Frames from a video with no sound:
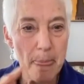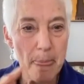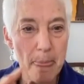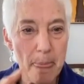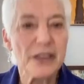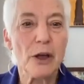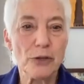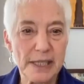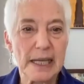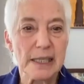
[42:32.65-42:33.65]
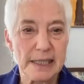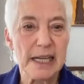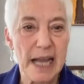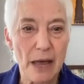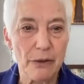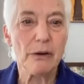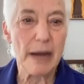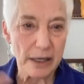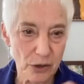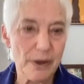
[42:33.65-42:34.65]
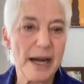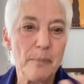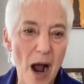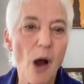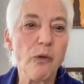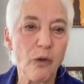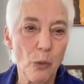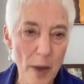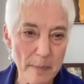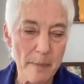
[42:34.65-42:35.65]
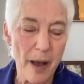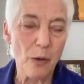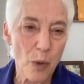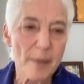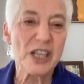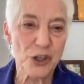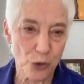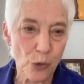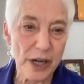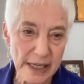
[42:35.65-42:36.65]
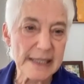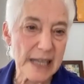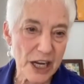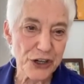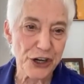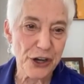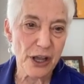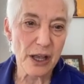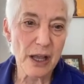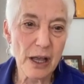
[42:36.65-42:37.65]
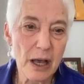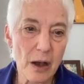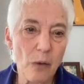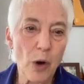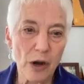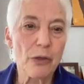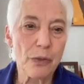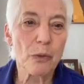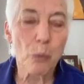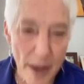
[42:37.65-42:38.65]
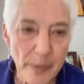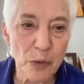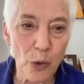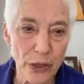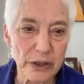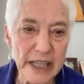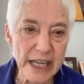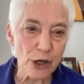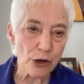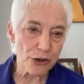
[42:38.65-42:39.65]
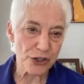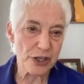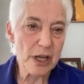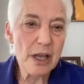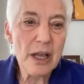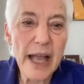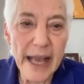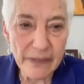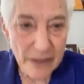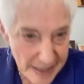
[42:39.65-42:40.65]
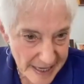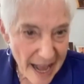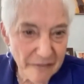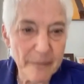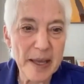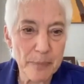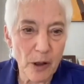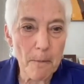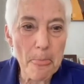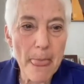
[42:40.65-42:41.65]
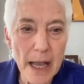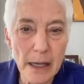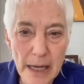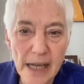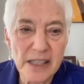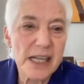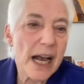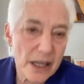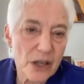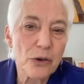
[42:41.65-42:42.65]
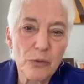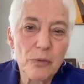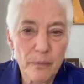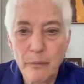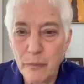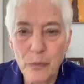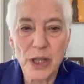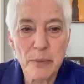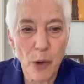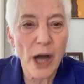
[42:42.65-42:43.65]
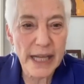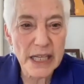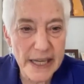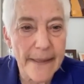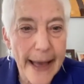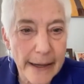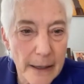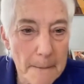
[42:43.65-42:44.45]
bring those things together and create a powerful women's organization where women were the leaders and the staff people. And SEIU really bought into that.